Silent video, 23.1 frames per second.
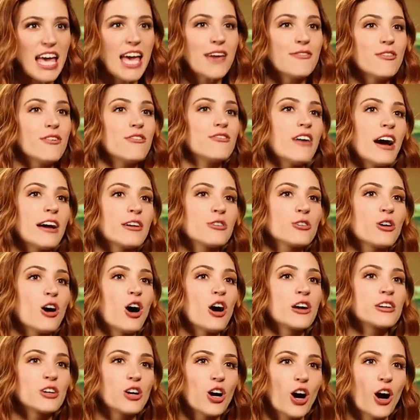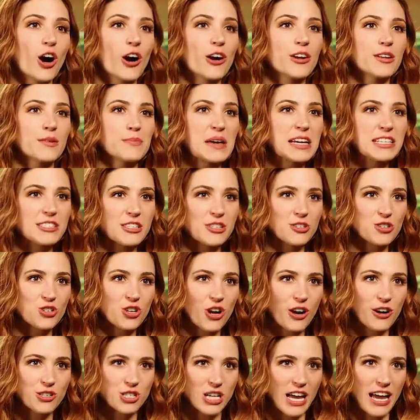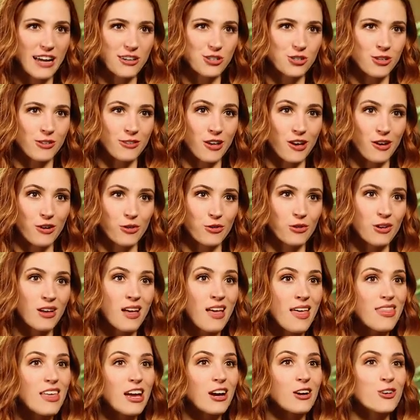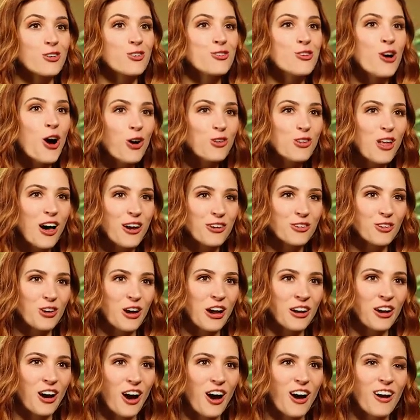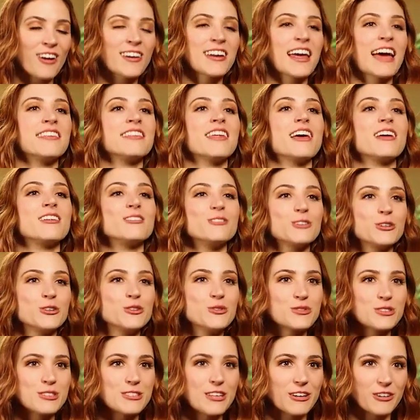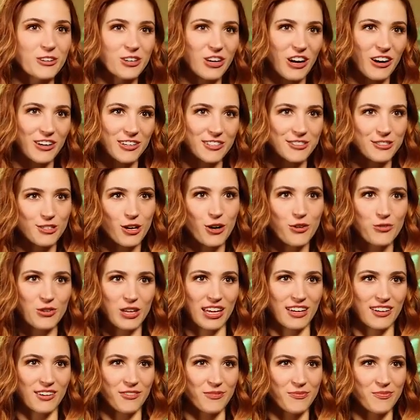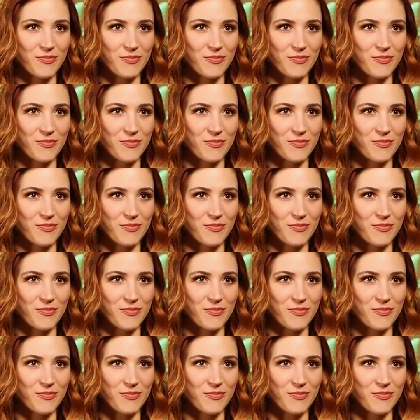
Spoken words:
If a fighter on guard makes a charge action though, they are no longer on guard and they lose their guard token.